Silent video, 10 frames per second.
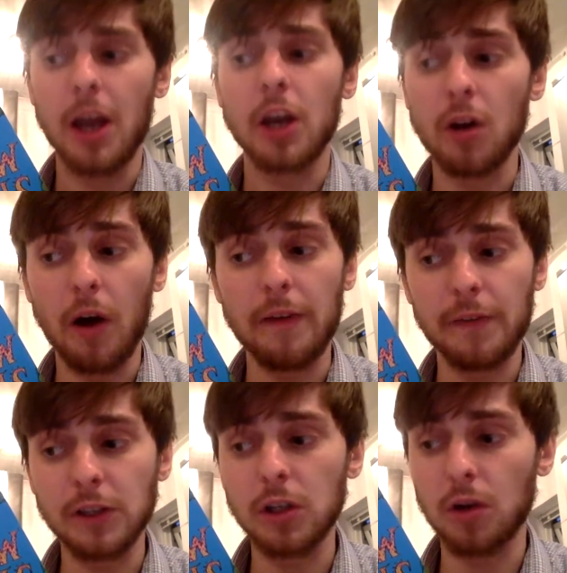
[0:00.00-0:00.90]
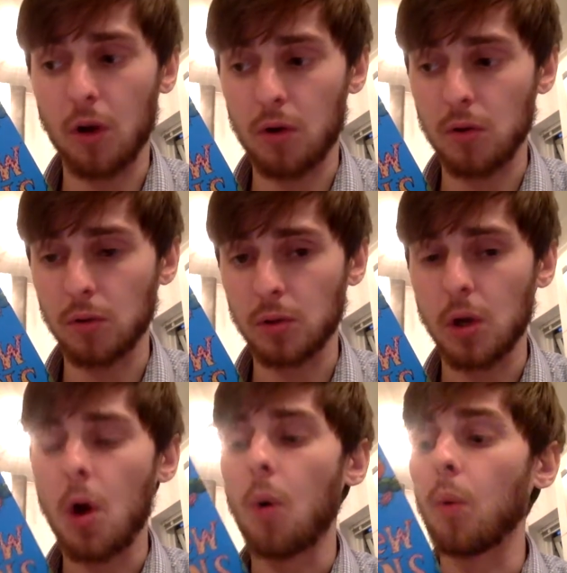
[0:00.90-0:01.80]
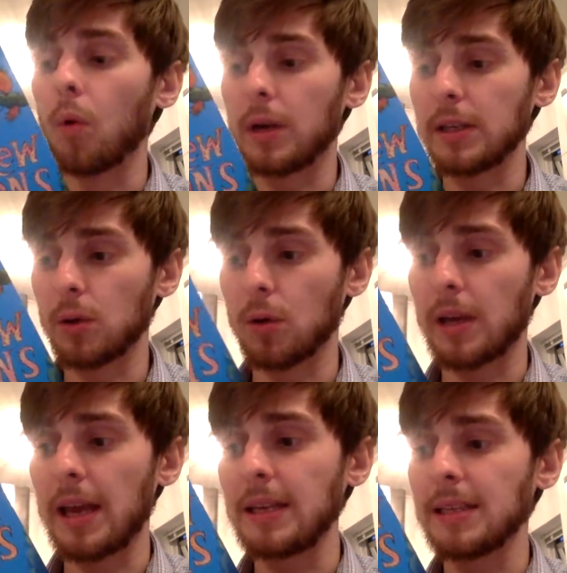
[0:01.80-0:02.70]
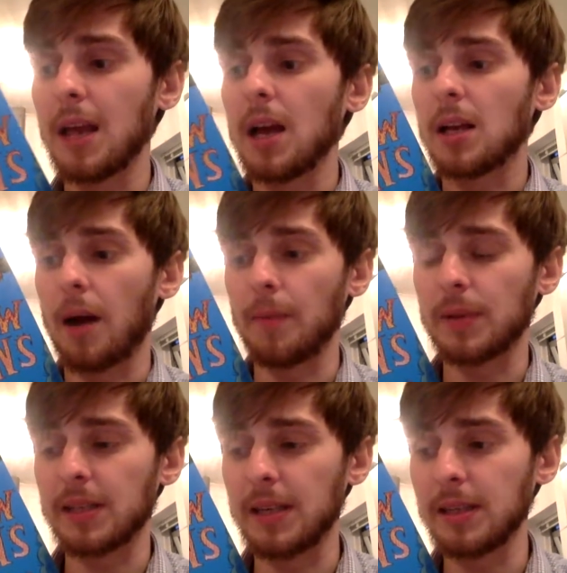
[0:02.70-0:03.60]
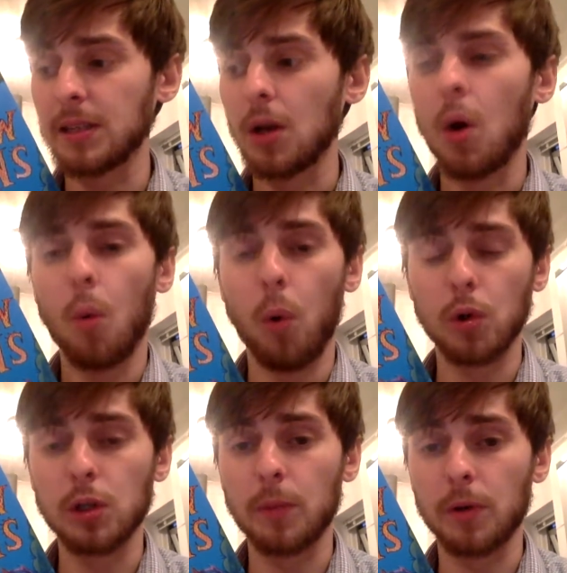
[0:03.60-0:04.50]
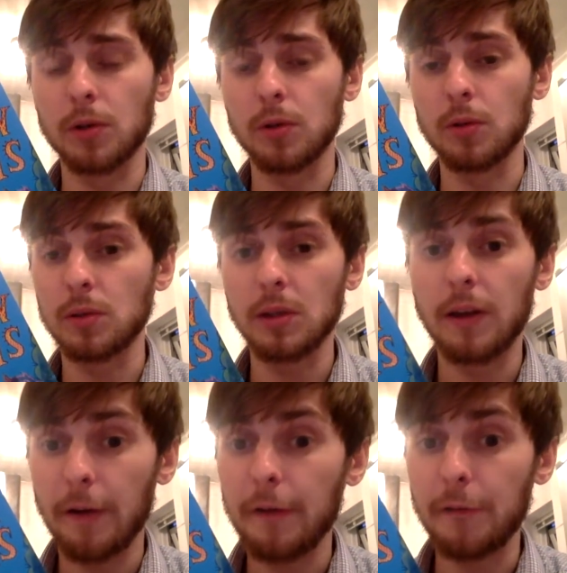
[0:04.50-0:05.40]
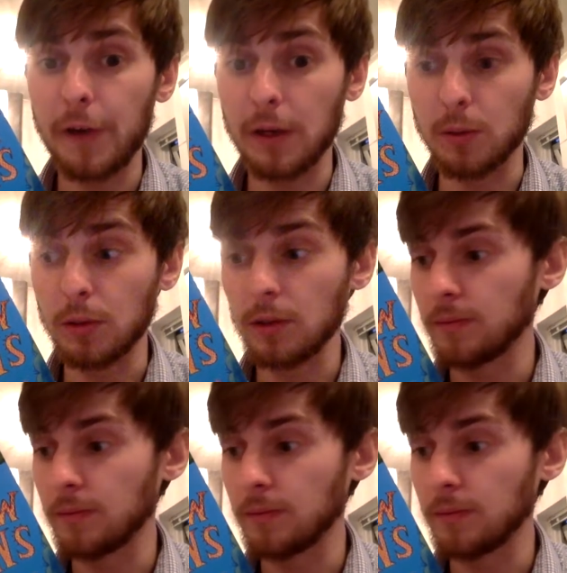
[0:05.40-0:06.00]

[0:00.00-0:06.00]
night vision goggles, walkie-talkies, compasses, water bottles, filled,